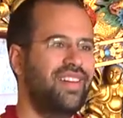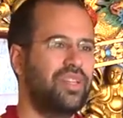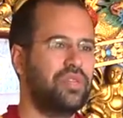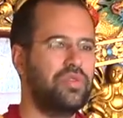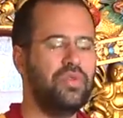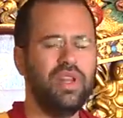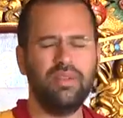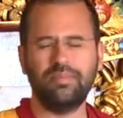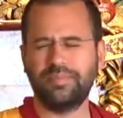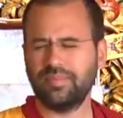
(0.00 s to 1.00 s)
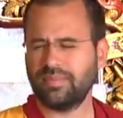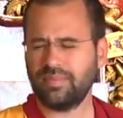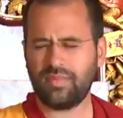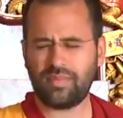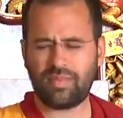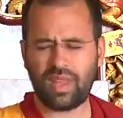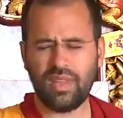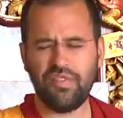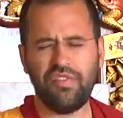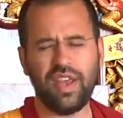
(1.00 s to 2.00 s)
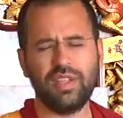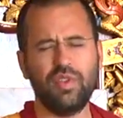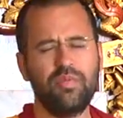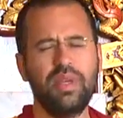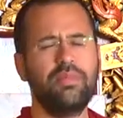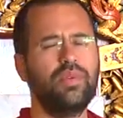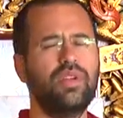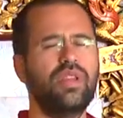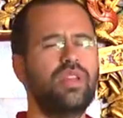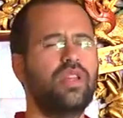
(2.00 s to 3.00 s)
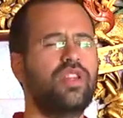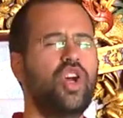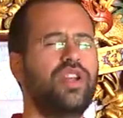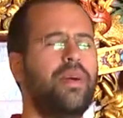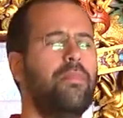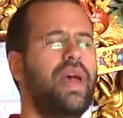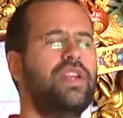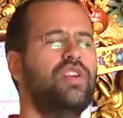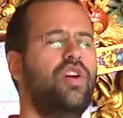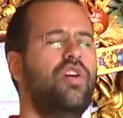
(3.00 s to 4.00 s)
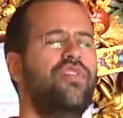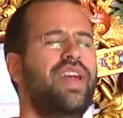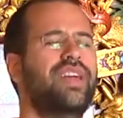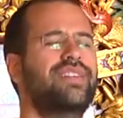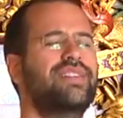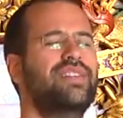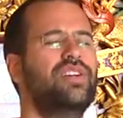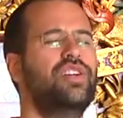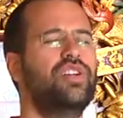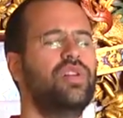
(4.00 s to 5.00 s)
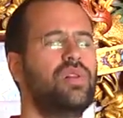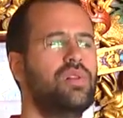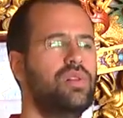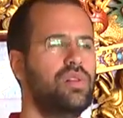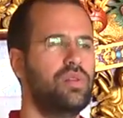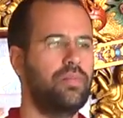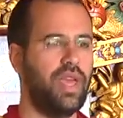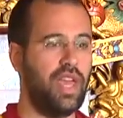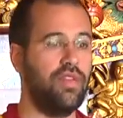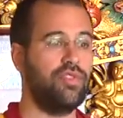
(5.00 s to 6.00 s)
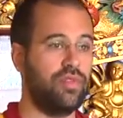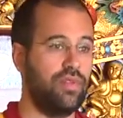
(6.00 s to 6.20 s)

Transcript: Truly, the fact of being Buddhist is not a matter of external behavior.